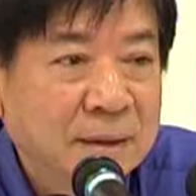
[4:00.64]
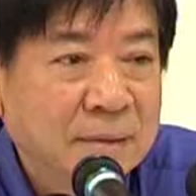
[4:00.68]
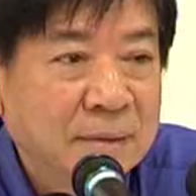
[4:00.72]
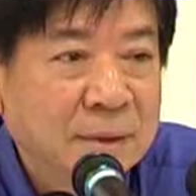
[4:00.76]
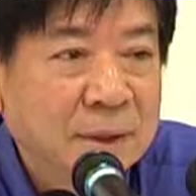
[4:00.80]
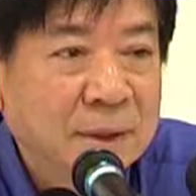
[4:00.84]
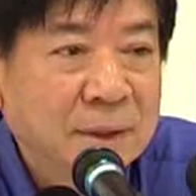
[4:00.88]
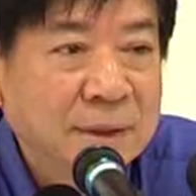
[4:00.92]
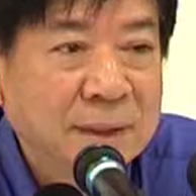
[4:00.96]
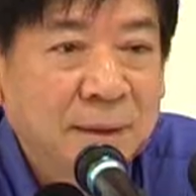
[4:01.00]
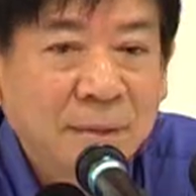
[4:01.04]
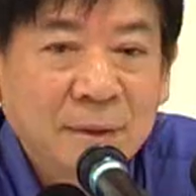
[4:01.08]

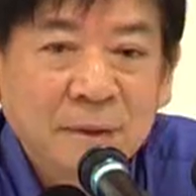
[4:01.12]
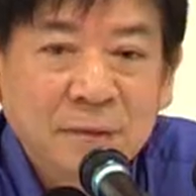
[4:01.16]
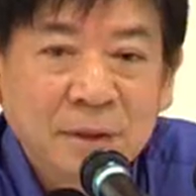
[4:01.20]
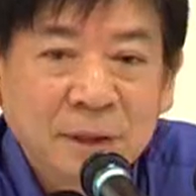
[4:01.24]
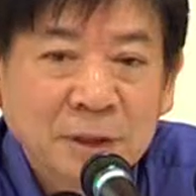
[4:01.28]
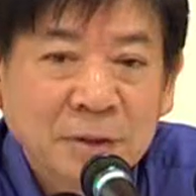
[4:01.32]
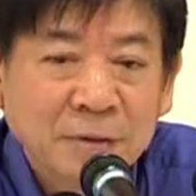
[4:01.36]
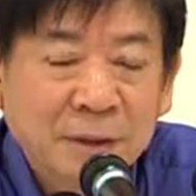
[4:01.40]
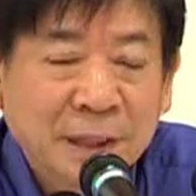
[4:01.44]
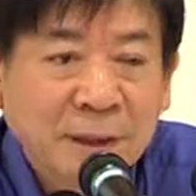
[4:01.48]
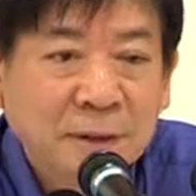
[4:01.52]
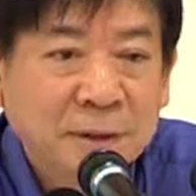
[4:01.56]
because some of
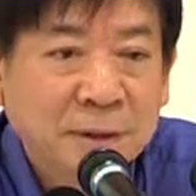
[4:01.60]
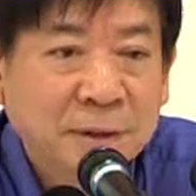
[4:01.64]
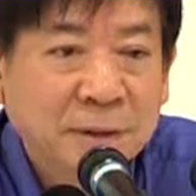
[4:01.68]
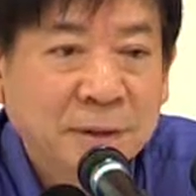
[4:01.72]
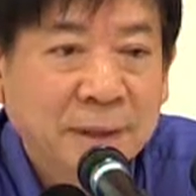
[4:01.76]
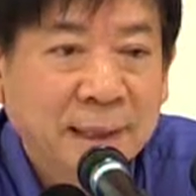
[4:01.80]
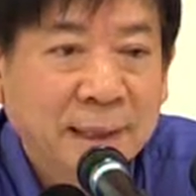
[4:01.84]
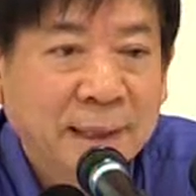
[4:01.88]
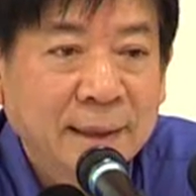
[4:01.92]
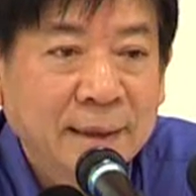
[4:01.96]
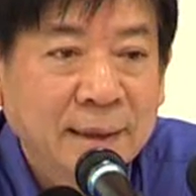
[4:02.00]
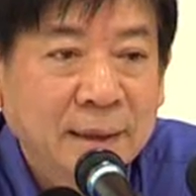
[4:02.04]
us went through
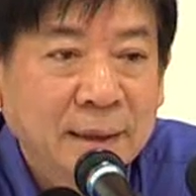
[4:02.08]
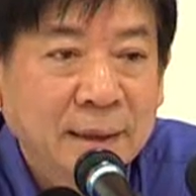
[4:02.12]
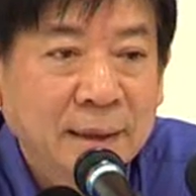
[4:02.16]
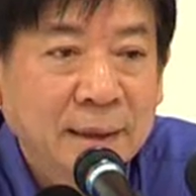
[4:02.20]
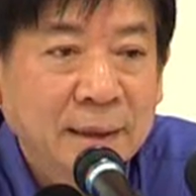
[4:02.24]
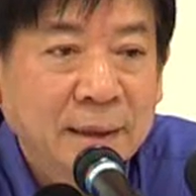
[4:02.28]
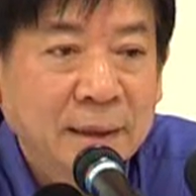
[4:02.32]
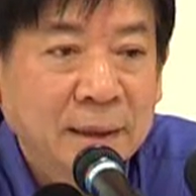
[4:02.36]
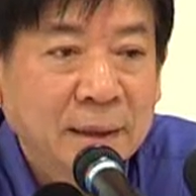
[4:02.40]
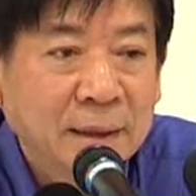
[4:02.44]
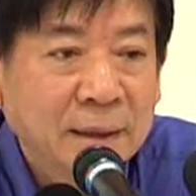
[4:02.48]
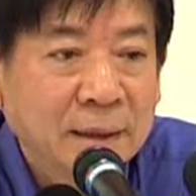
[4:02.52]
that.
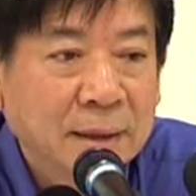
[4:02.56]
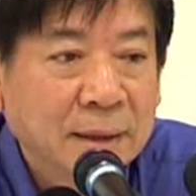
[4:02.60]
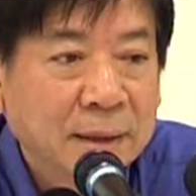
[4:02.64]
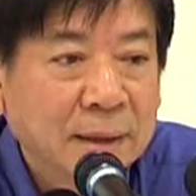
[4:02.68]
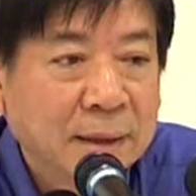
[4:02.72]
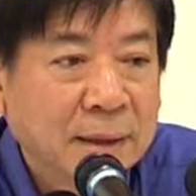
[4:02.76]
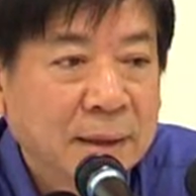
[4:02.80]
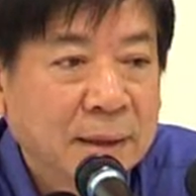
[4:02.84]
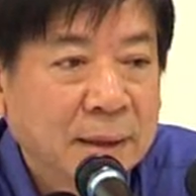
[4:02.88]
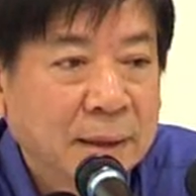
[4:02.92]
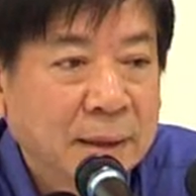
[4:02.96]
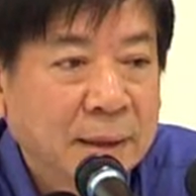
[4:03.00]

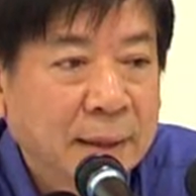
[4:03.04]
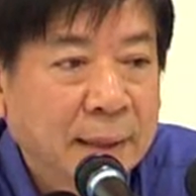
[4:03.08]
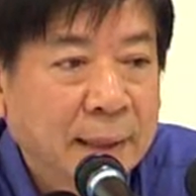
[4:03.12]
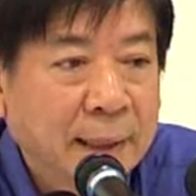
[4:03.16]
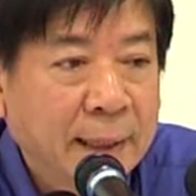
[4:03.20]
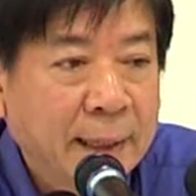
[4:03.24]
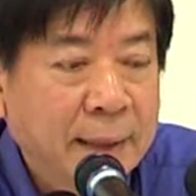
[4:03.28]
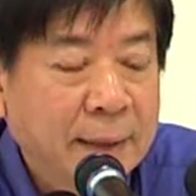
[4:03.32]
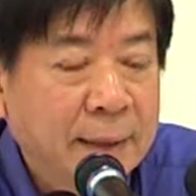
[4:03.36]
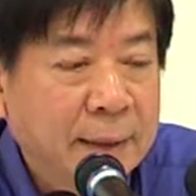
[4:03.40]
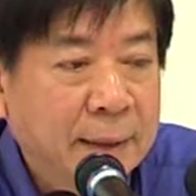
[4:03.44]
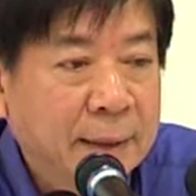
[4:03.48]

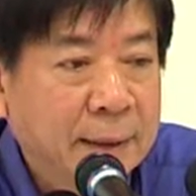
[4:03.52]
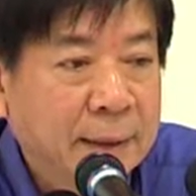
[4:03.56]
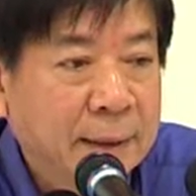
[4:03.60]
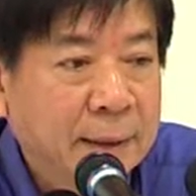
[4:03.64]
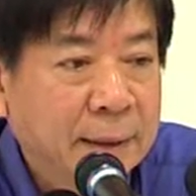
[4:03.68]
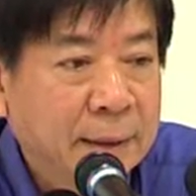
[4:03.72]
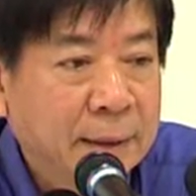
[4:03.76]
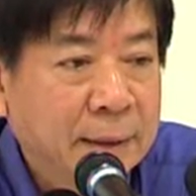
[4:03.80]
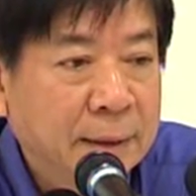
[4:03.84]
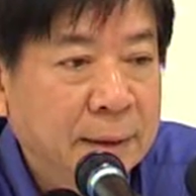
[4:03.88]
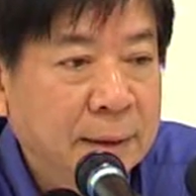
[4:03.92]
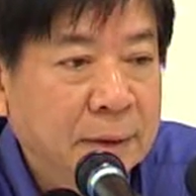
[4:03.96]

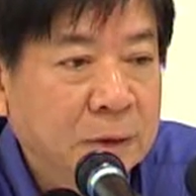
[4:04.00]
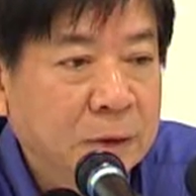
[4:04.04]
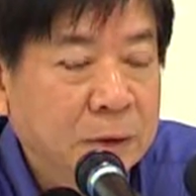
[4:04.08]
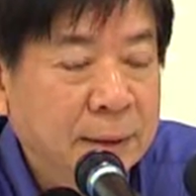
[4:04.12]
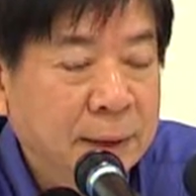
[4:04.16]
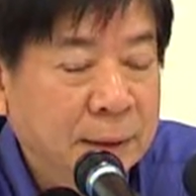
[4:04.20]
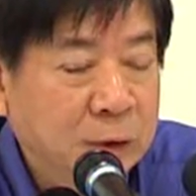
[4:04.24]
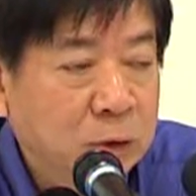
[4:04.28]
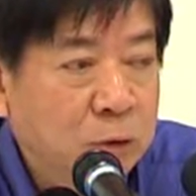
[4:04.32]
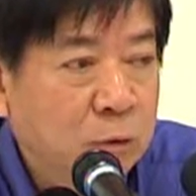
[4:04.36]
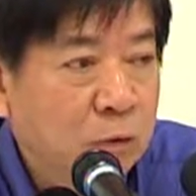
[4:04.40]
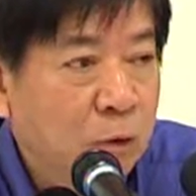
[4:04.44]
And so
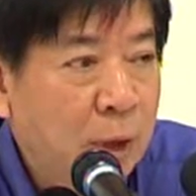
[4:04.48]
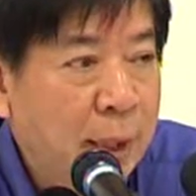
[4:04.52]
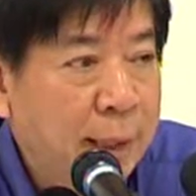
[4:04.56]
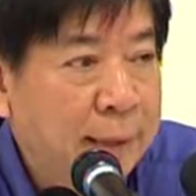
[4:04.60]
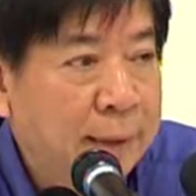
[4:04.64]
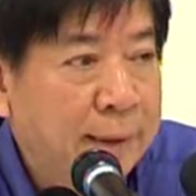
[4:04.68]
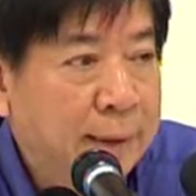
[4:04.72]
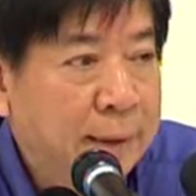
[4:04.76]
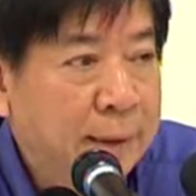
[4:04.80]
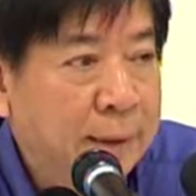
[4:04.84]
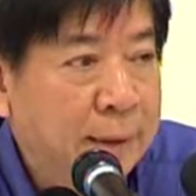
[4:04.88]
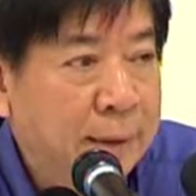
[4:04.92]
that's
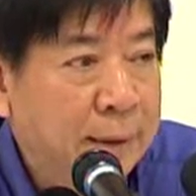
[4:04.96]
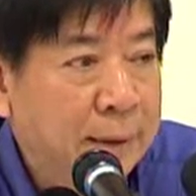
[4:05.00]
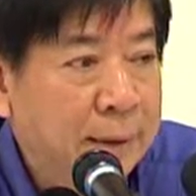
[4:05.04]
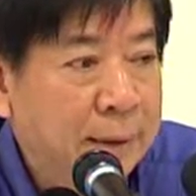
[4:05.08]
one.